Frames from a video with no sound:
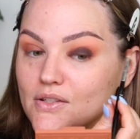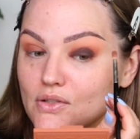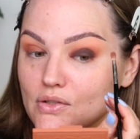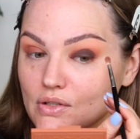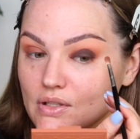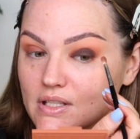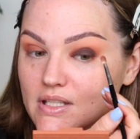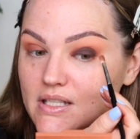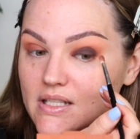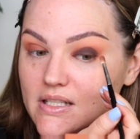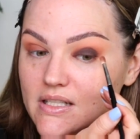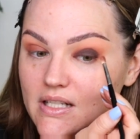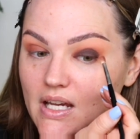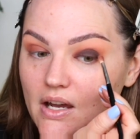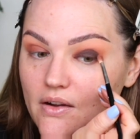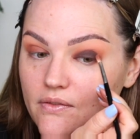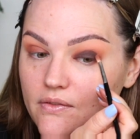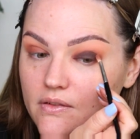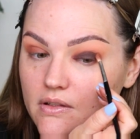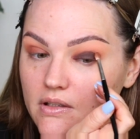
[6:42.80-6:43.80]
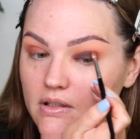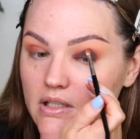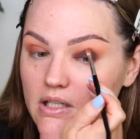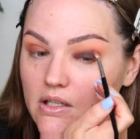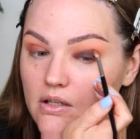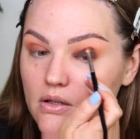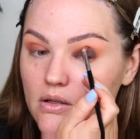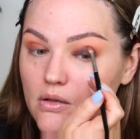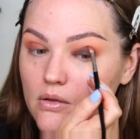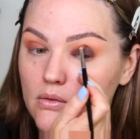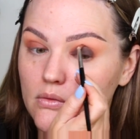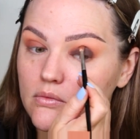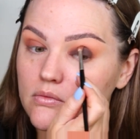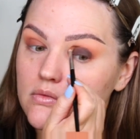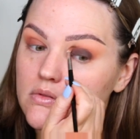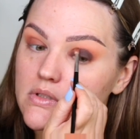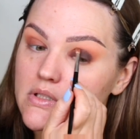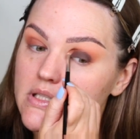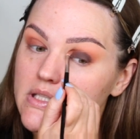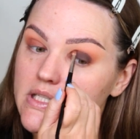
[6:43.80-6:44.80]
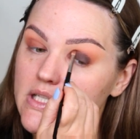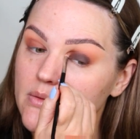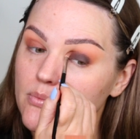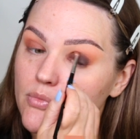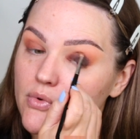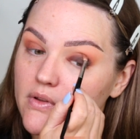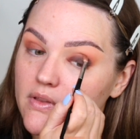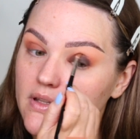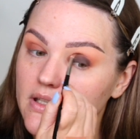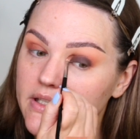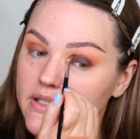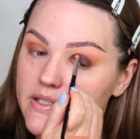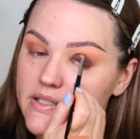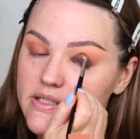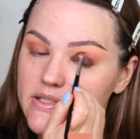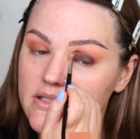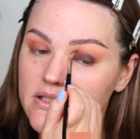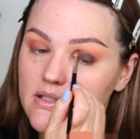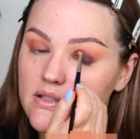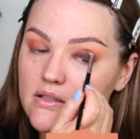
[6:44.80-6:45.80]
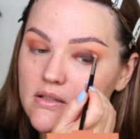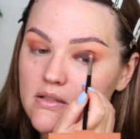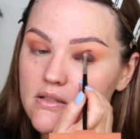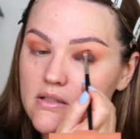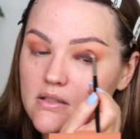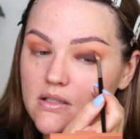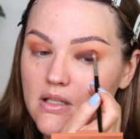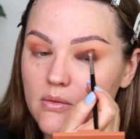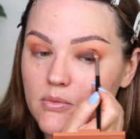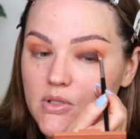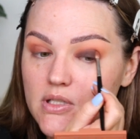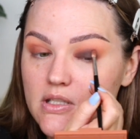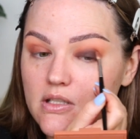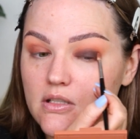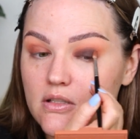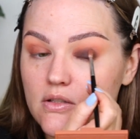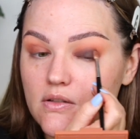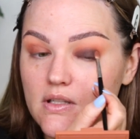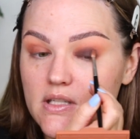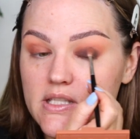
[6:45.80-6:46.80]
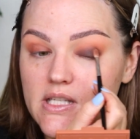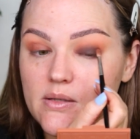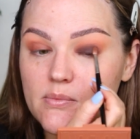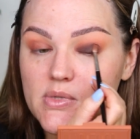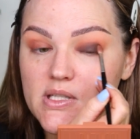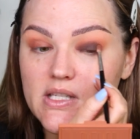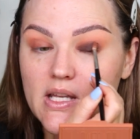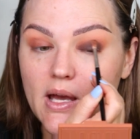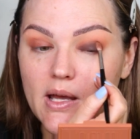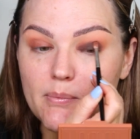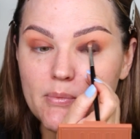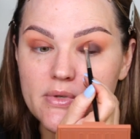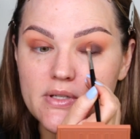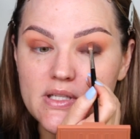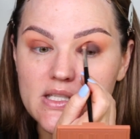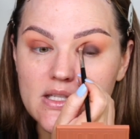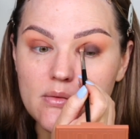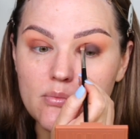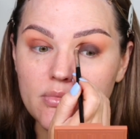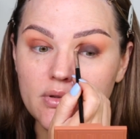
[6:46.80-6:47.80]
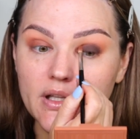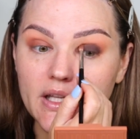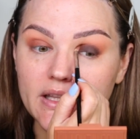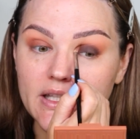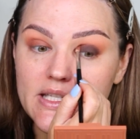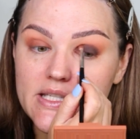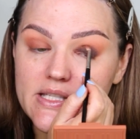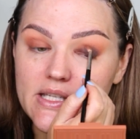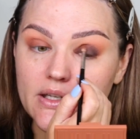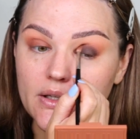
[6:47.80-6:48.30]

You can definitely go deep with this. I'm just going to do the same steps, blend this